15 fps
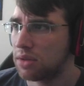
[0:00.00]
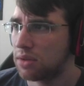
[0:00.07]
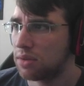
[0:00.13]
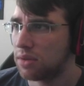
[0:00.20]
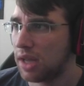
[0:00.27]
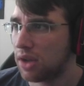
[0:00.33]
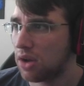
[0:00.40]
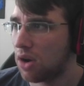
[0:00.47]

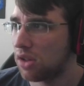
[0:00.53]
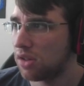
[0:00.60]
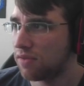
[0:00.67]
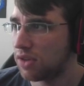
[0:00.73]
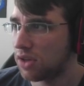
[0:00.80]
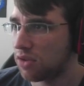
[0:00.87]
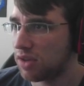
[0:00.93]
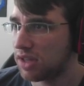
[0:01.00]
like all of
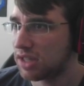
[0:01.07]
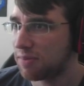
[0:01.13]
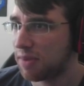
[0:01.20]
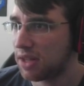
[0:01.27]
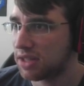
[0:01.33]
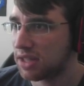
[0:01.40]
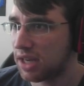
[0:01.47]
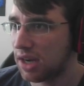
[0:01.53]
the green
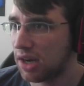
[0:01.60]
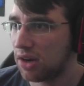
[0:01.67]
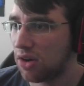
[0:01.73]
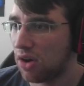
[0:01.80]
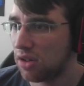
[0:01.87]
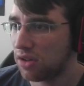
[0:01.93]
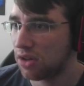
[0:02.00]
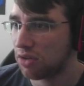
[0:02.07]
spells here,
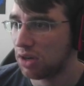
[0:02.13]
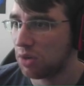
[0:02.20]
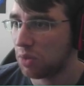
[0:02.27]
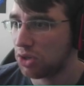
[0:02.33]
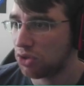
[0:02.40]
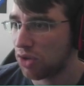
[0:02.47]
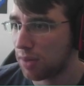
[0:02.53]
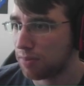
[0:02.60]
all the green
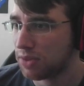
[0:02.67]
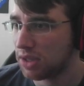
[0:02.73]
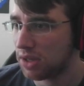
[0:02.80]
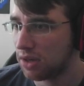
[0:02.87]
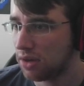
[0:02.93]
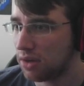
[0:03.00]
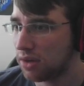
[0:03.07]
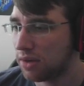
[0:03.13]
1-drops
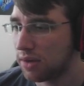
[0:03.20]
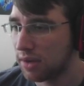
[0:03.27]
here.